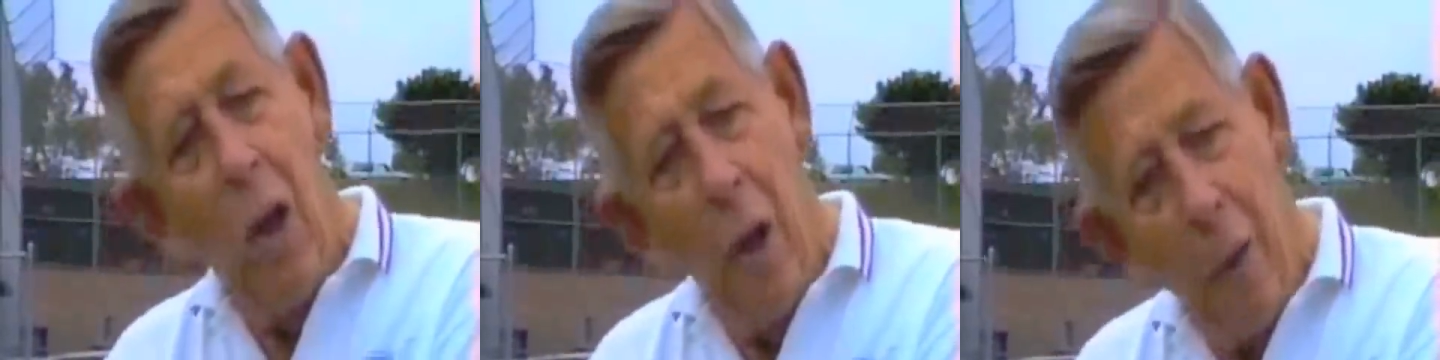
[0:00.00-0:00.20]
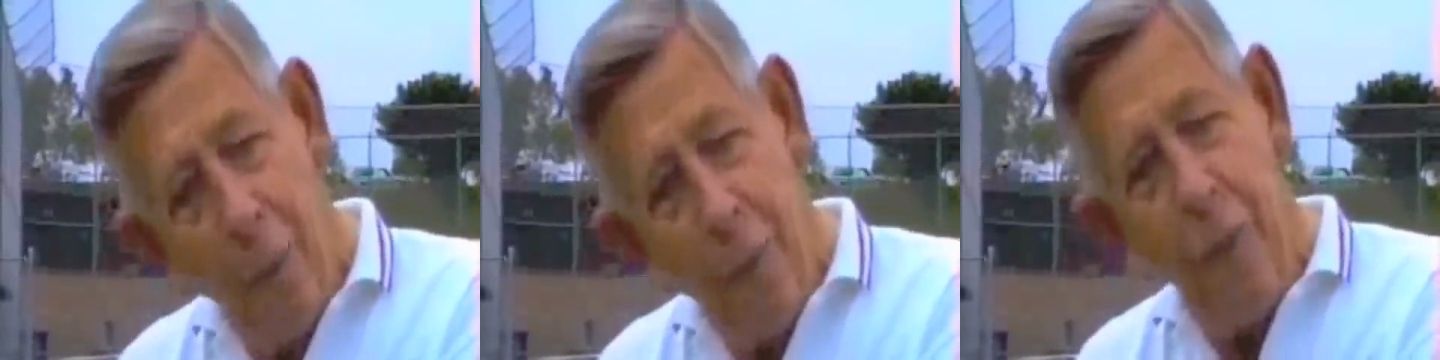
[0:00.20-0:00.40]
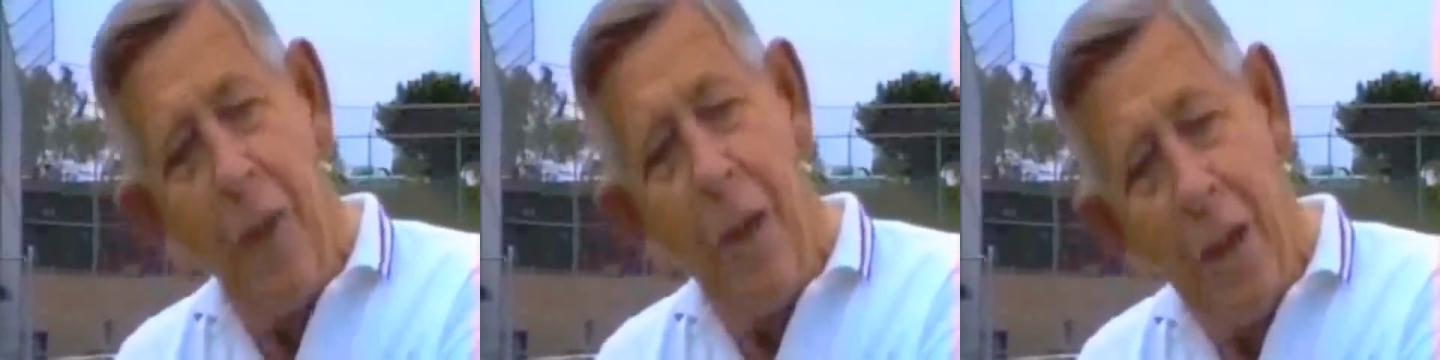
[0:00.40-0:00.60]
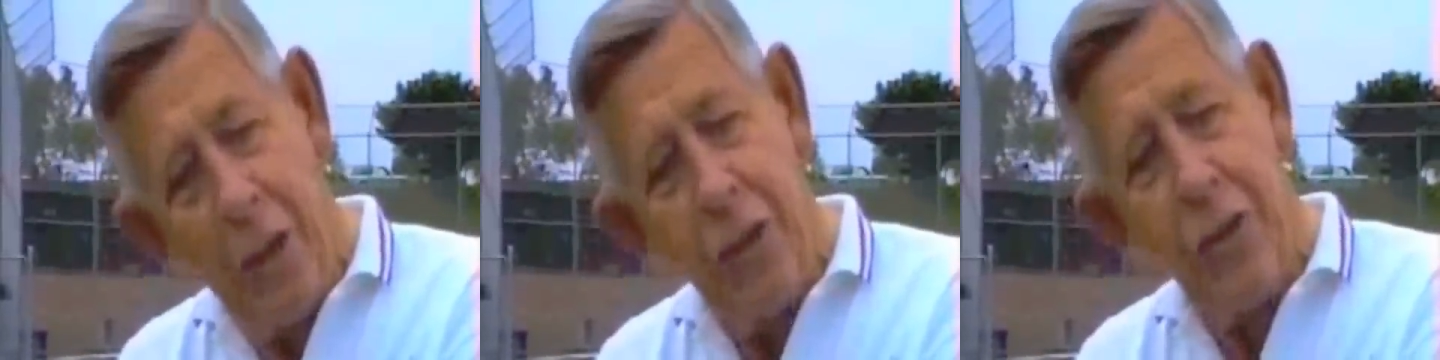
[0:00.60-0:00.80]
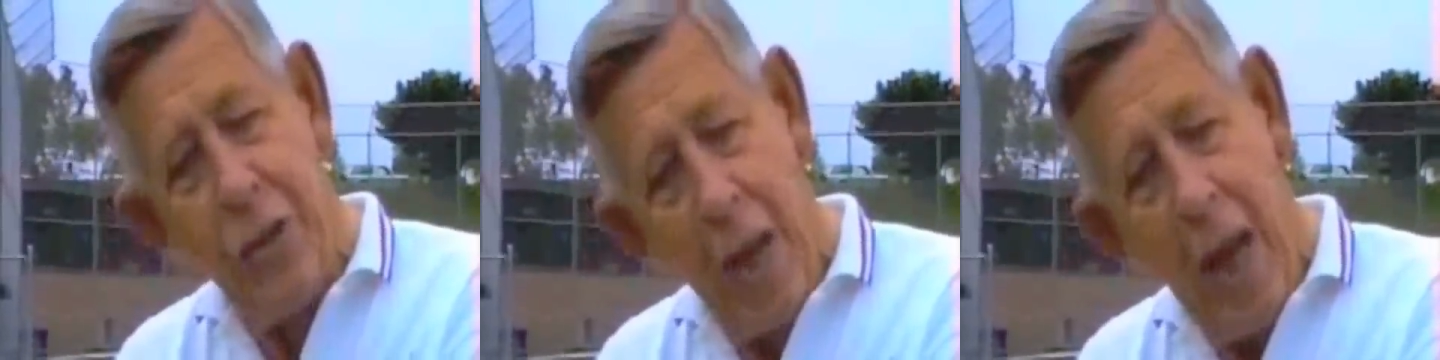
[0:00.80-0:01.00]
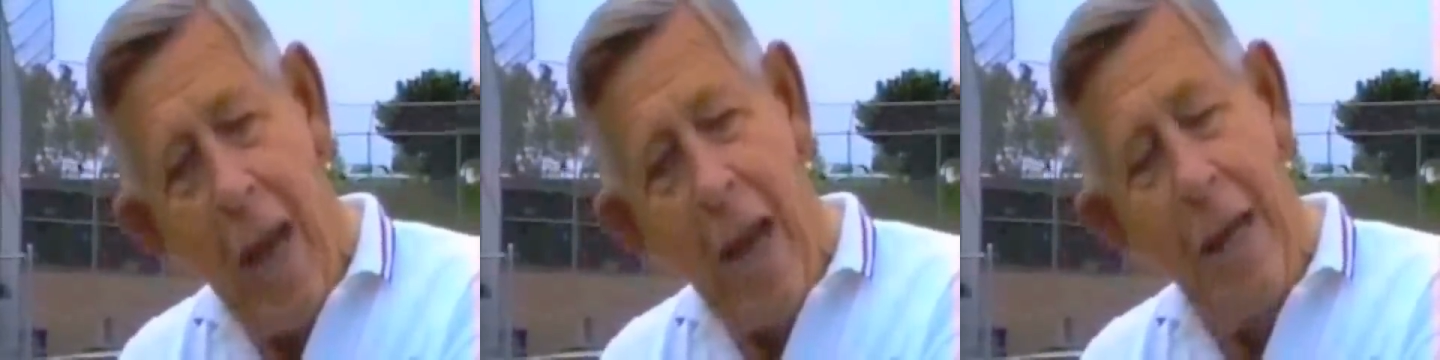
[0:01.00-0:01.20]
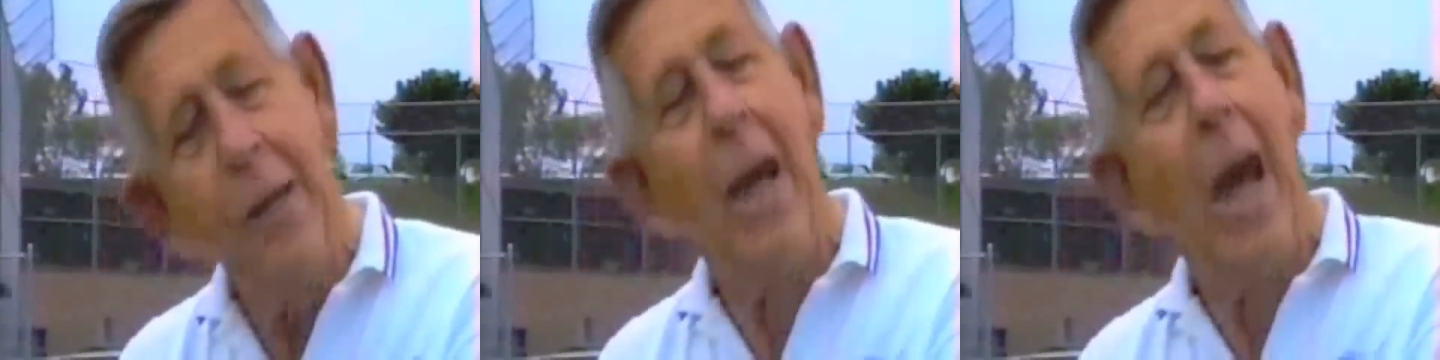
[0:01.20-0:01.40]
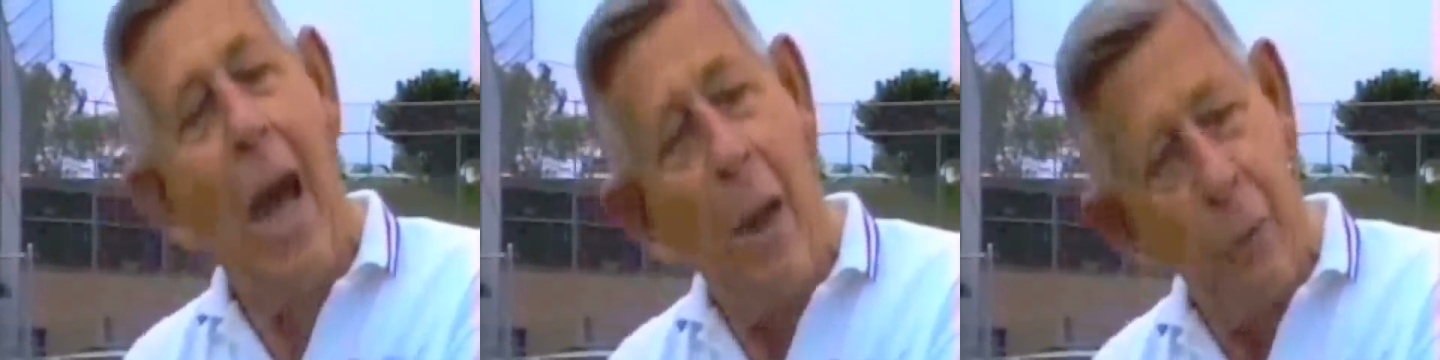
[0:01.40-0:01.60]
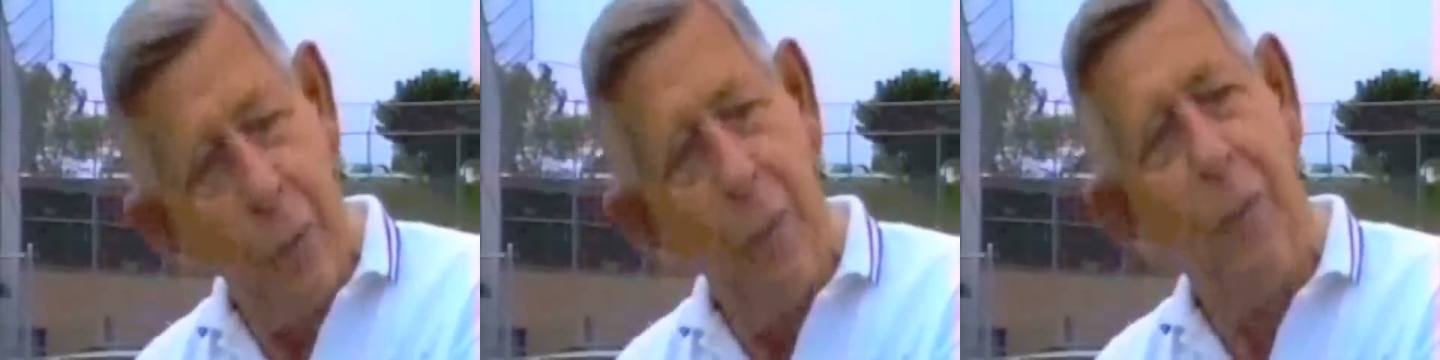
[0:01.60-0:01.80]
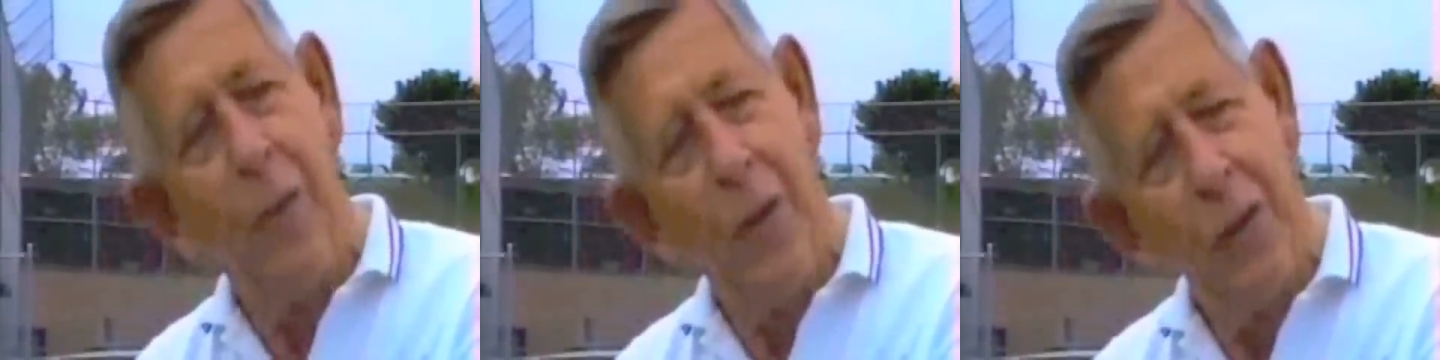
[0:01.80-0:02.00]
off his side,
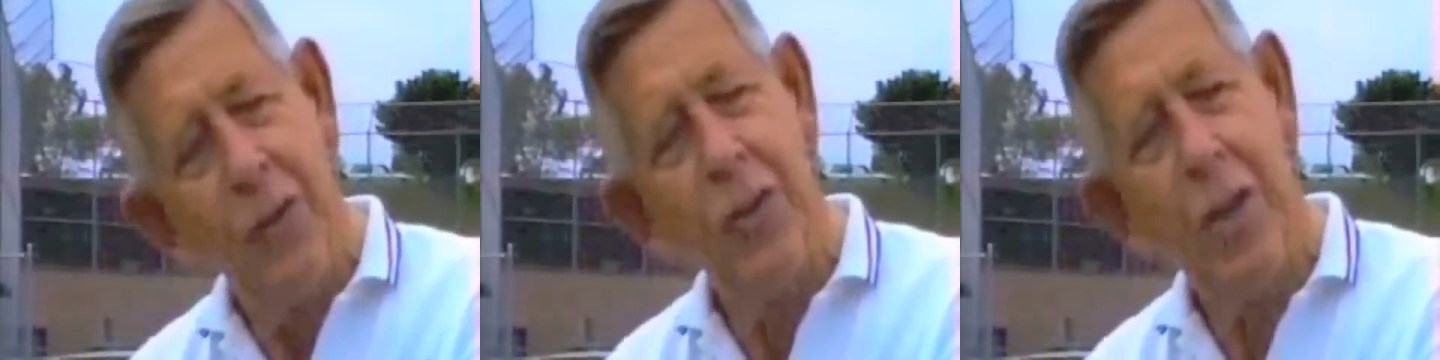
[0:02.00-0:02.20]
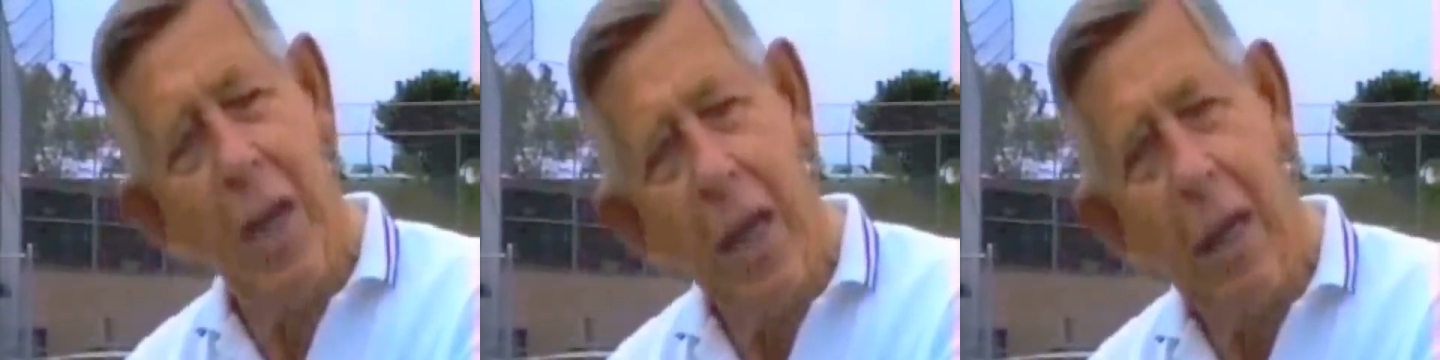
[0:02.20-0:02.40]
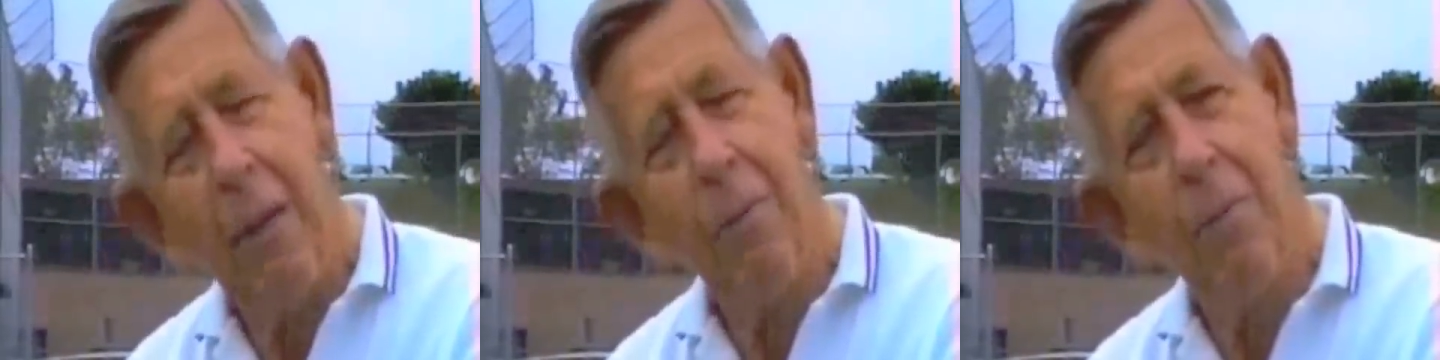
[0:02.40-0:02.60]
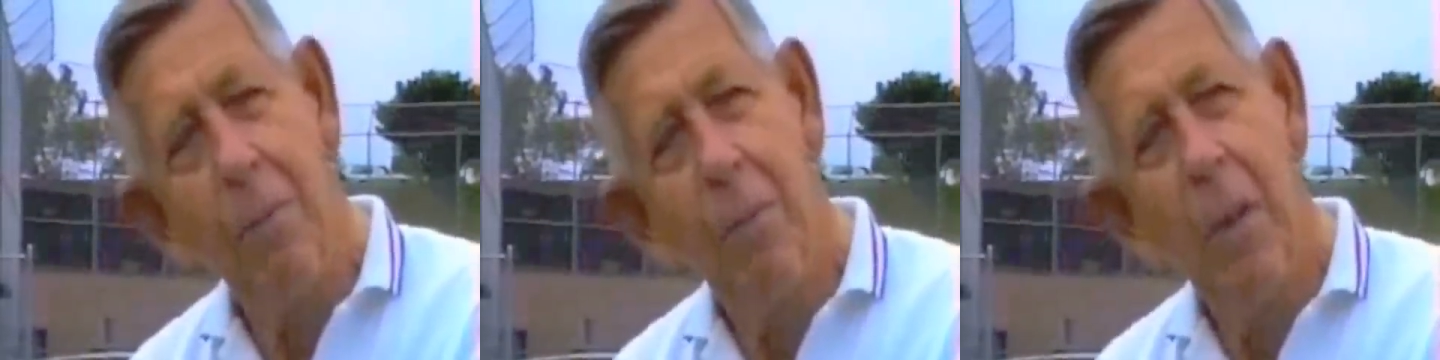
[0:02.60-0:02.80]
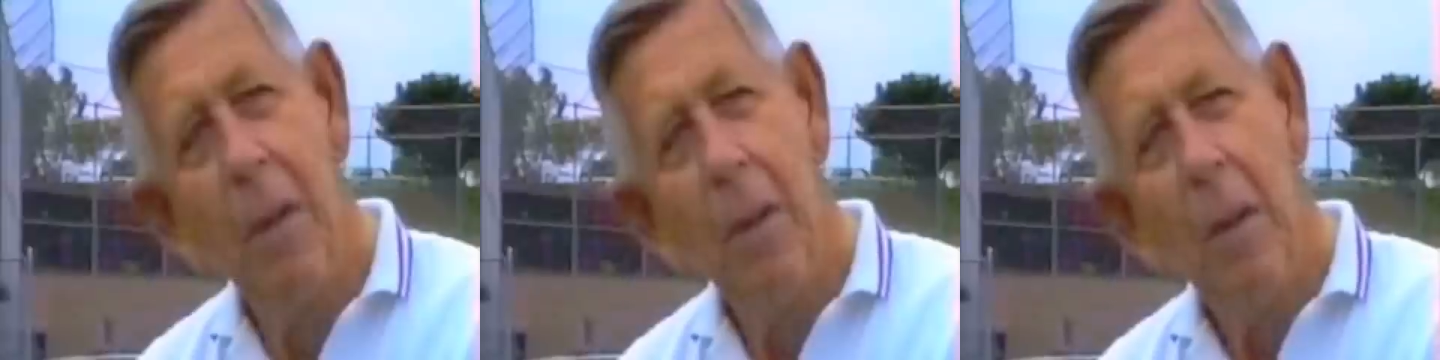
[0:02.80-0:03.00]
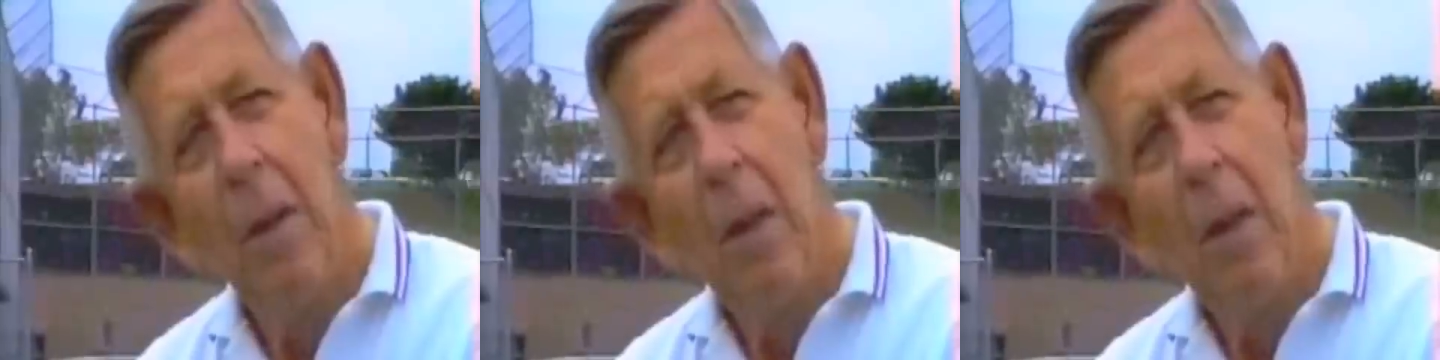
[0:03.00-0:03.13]
out of his team,